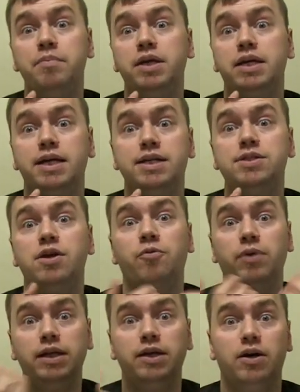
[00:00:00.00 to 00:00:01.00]
because they're
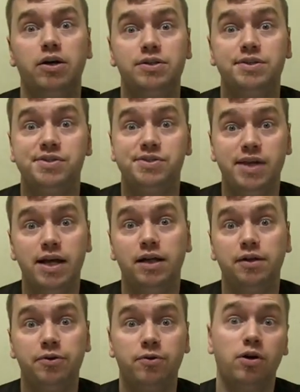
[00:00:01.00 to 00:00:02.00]
really hard to
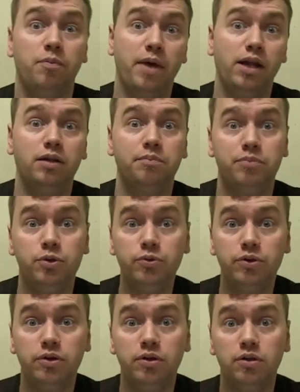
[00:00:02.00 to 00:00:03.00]
sell. They're all metal and
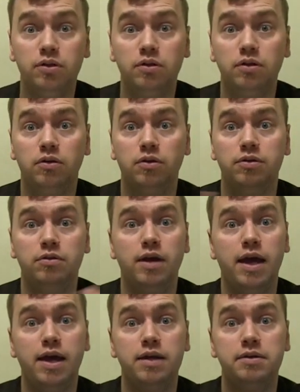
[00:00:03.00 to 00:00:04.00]
pewter
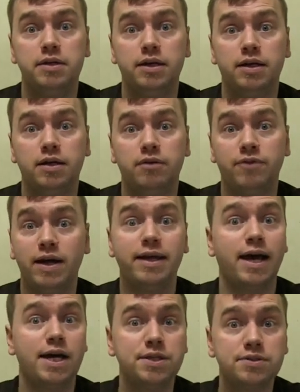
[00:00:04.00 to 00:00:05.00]
and fine
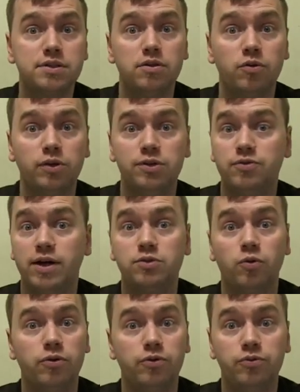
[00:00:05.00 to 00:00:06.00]
cast. They're only
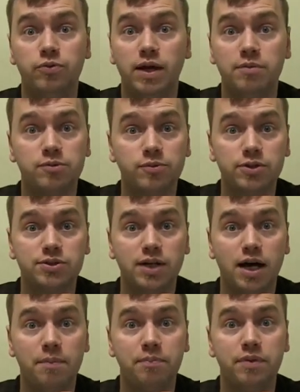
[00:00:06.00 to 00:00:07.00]
direct order through Games
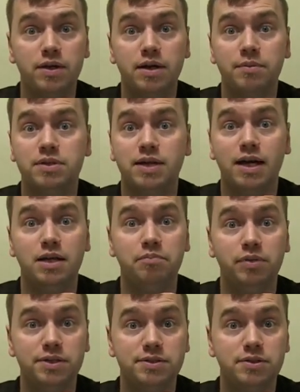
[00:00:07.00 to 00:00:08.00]
Workshop. They come in tiny
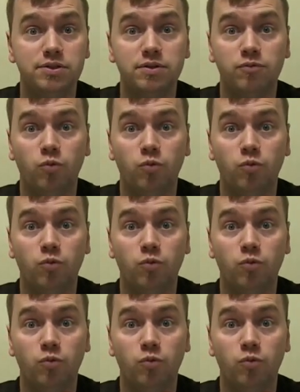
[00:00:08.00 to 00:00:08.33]
blisters